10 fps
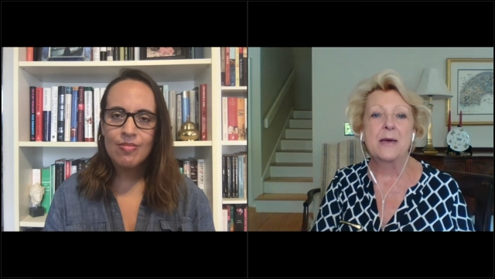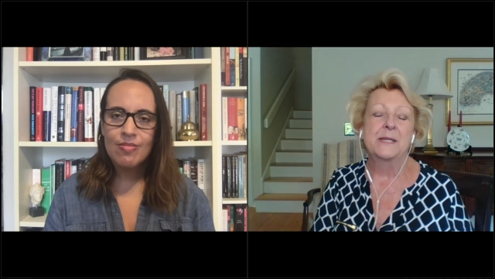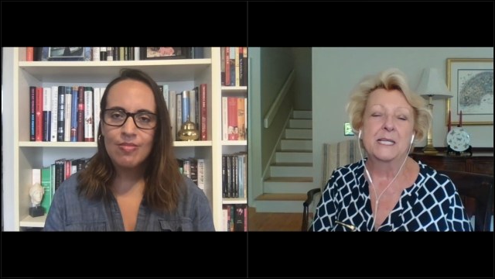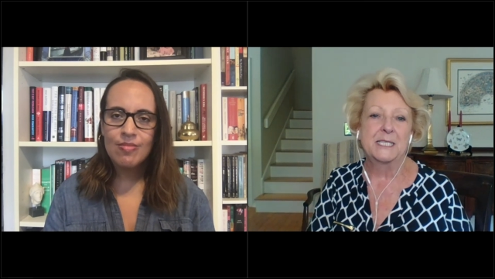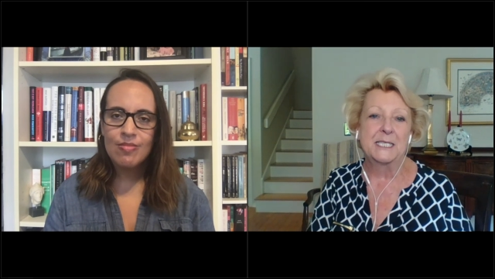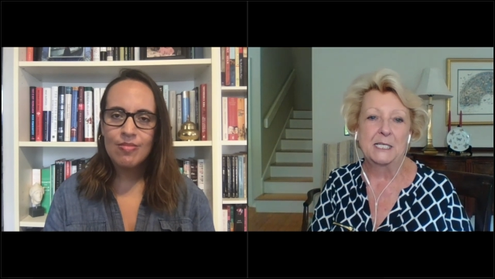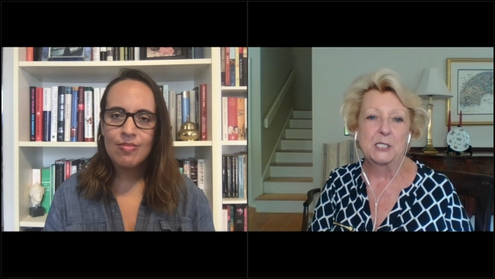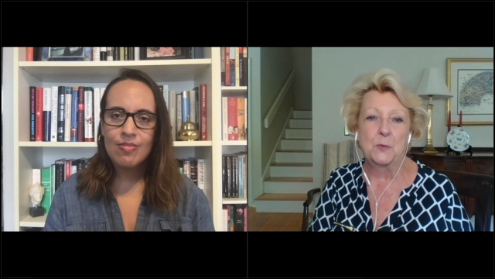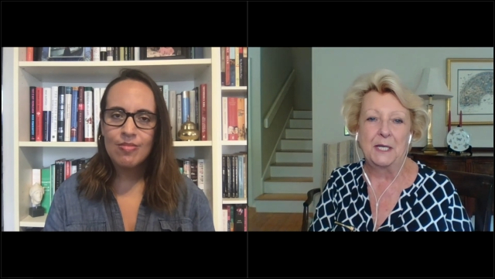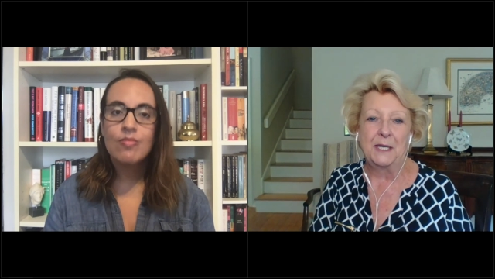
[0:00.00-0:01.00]
Speaker 1: cabinets
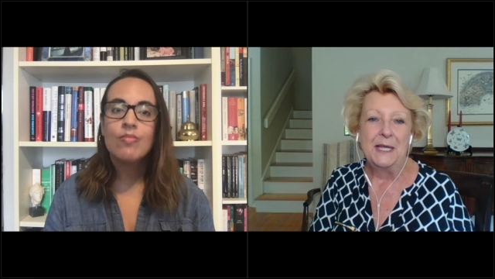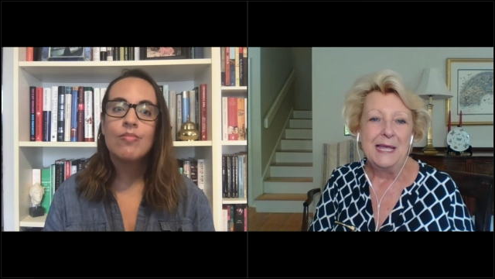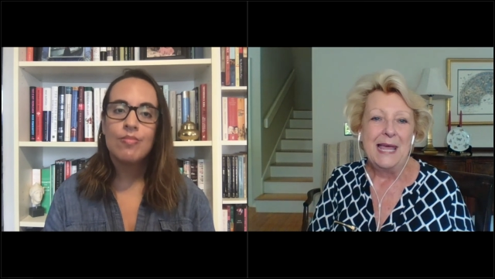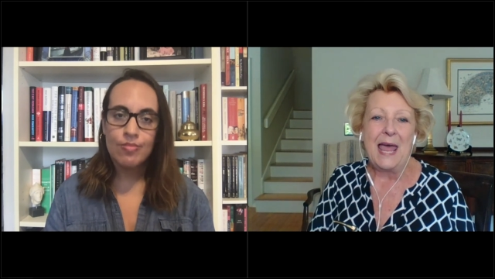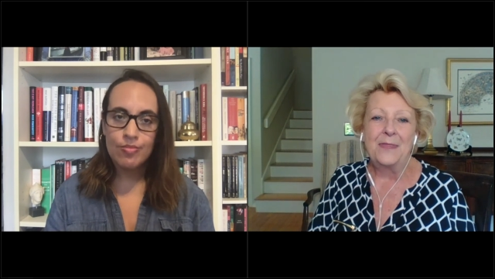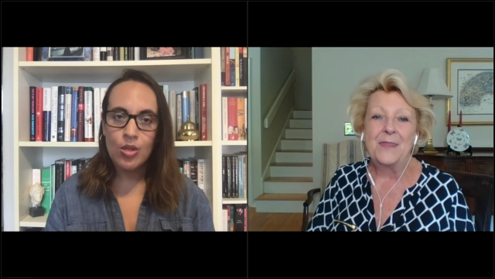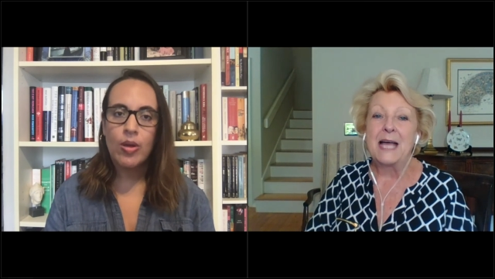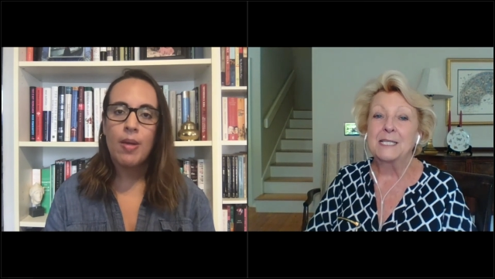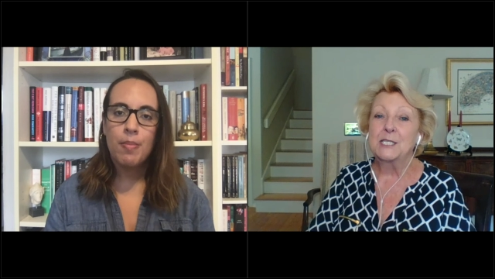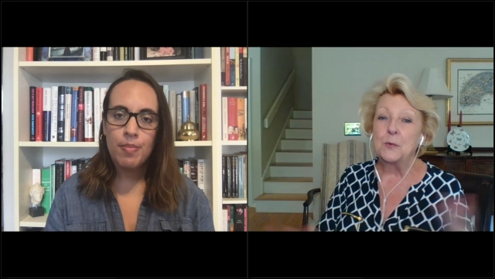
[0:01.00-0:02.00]
next week. Mm,
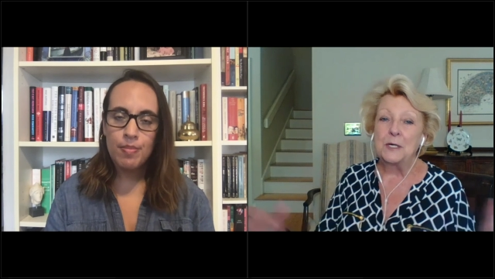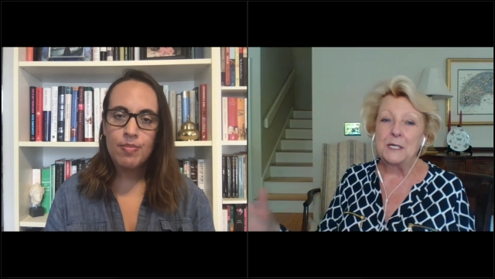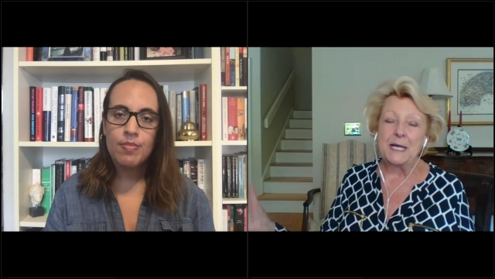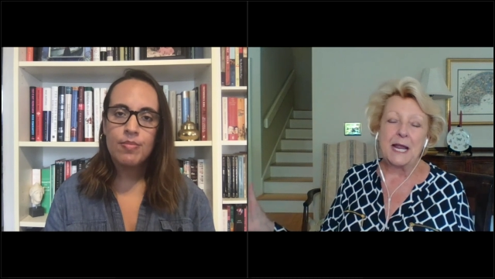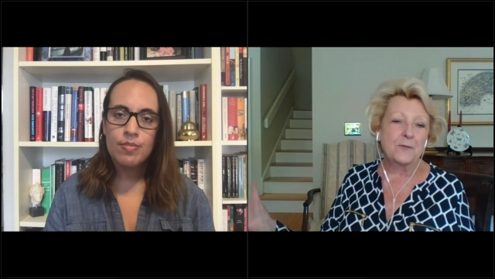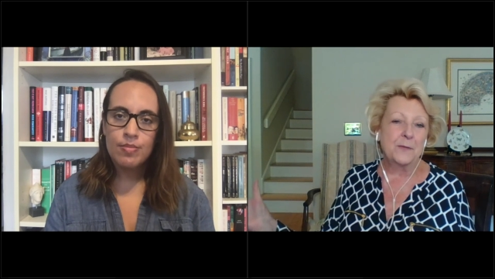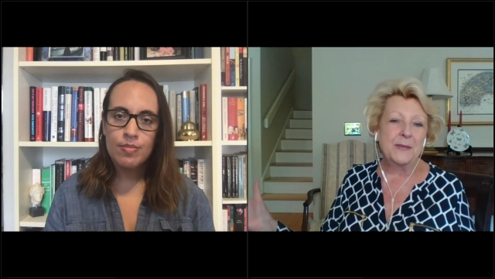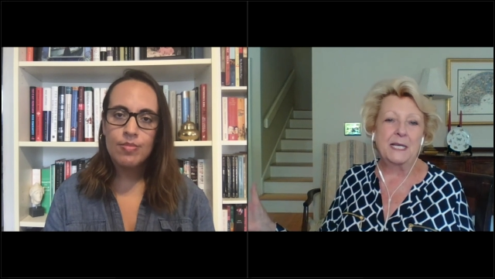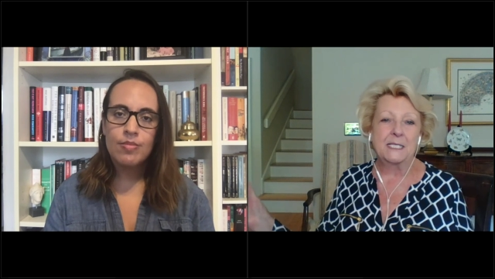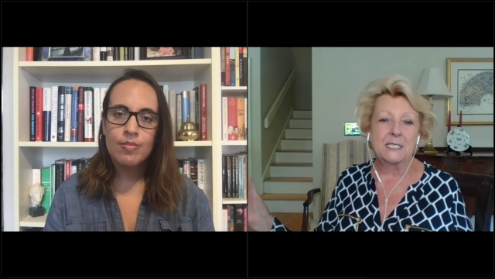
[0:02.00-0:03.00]
and okay. that's what
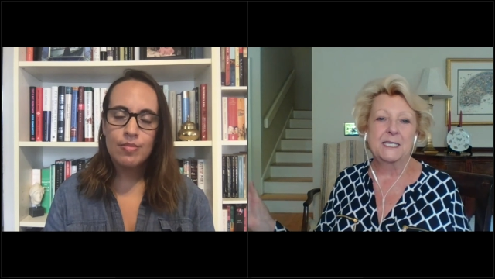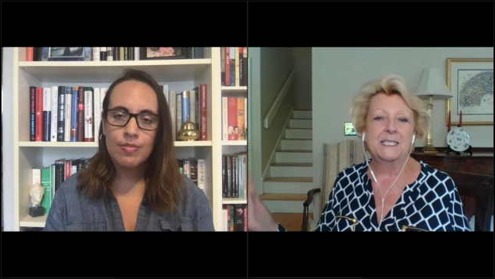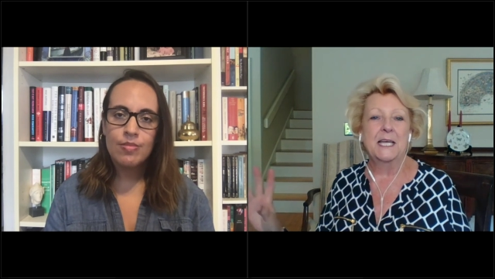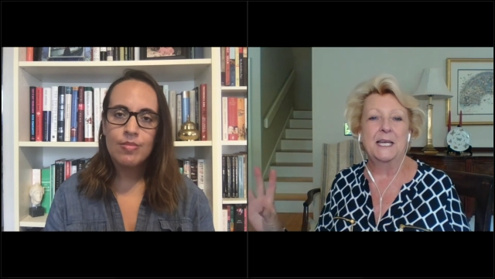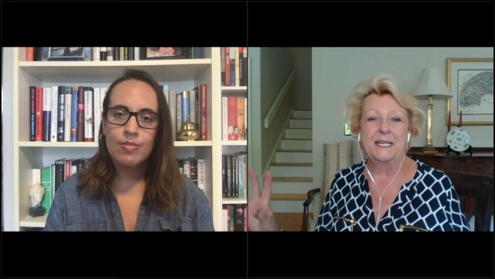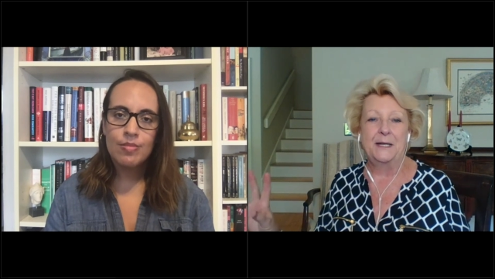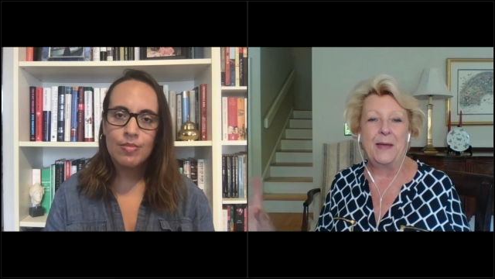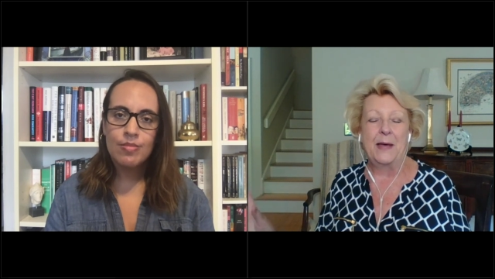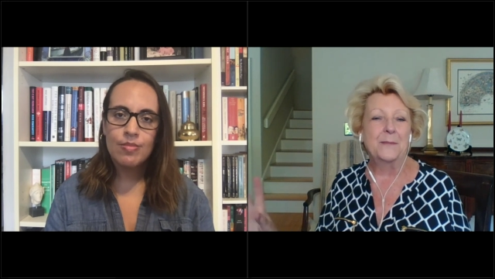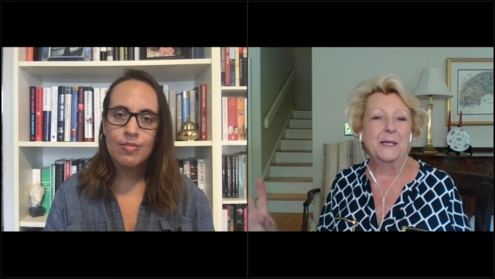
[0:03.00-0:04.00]
everybody gets
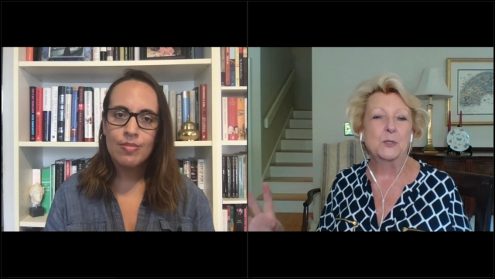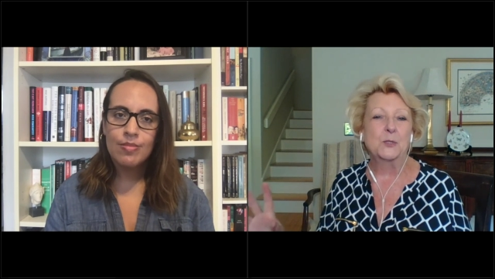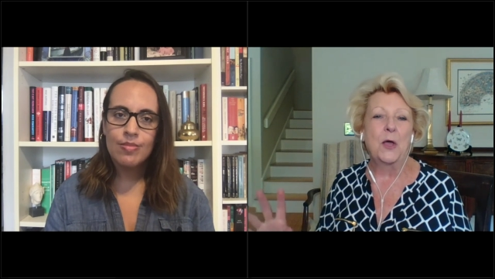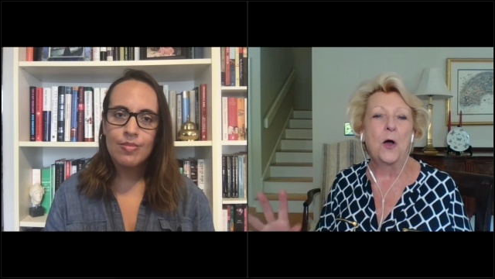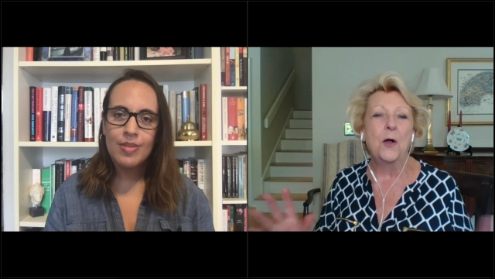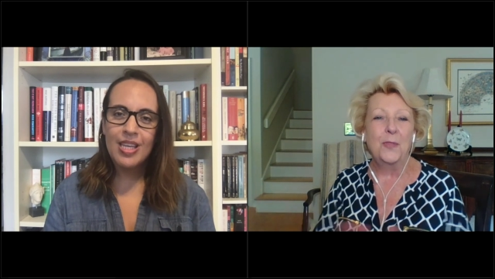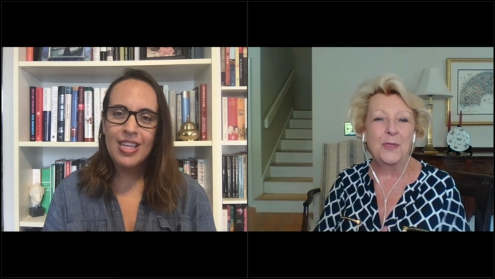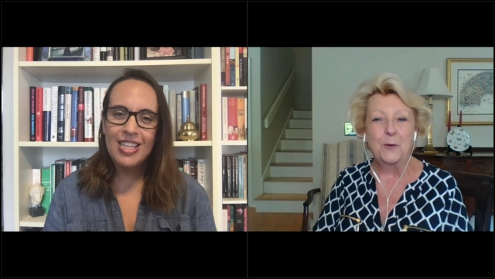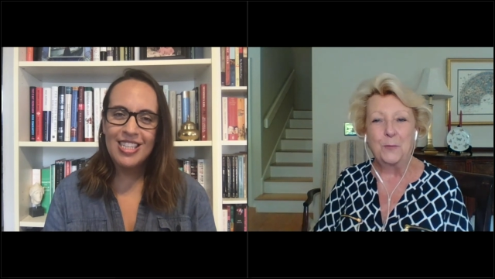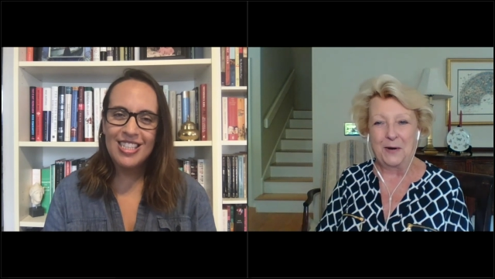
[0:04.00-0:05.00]
excited about because we
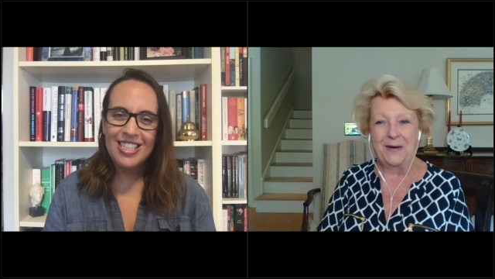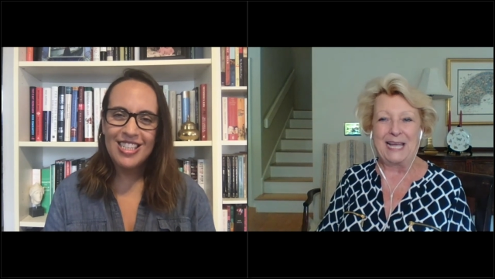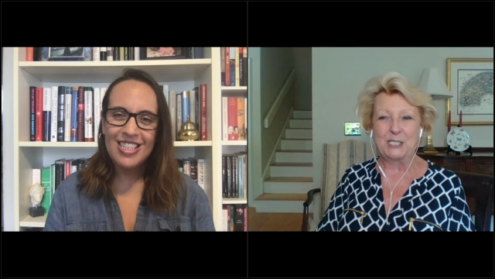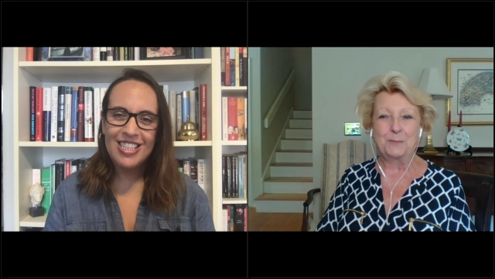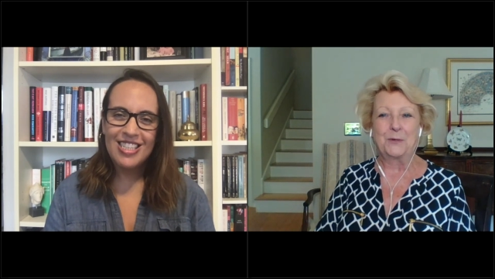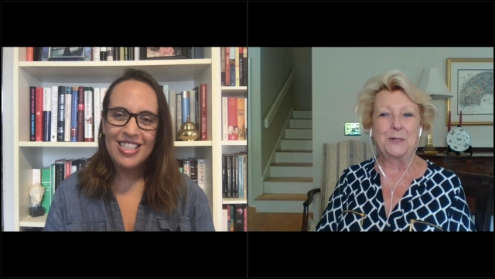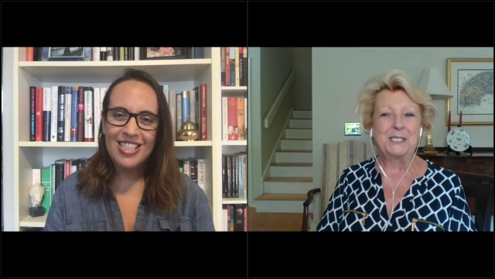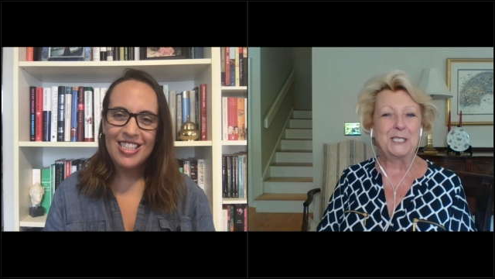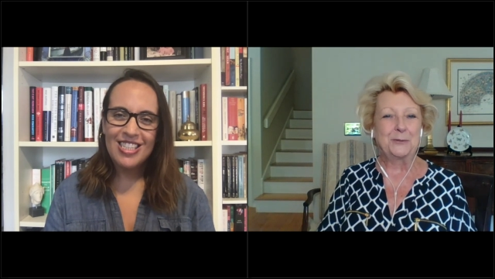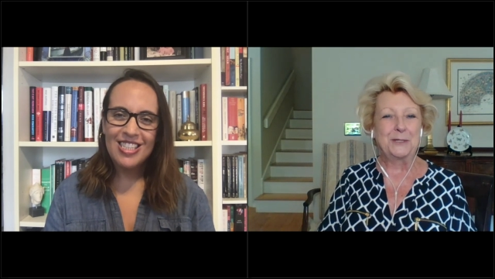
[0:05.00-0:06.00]
all think we're
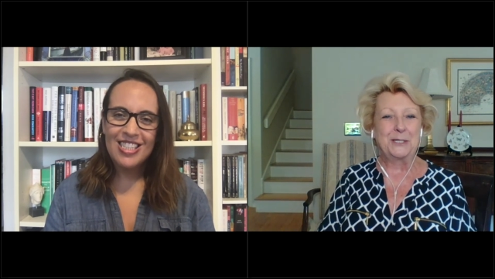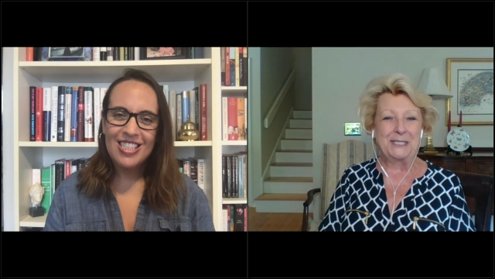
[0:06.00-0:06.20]
expert interior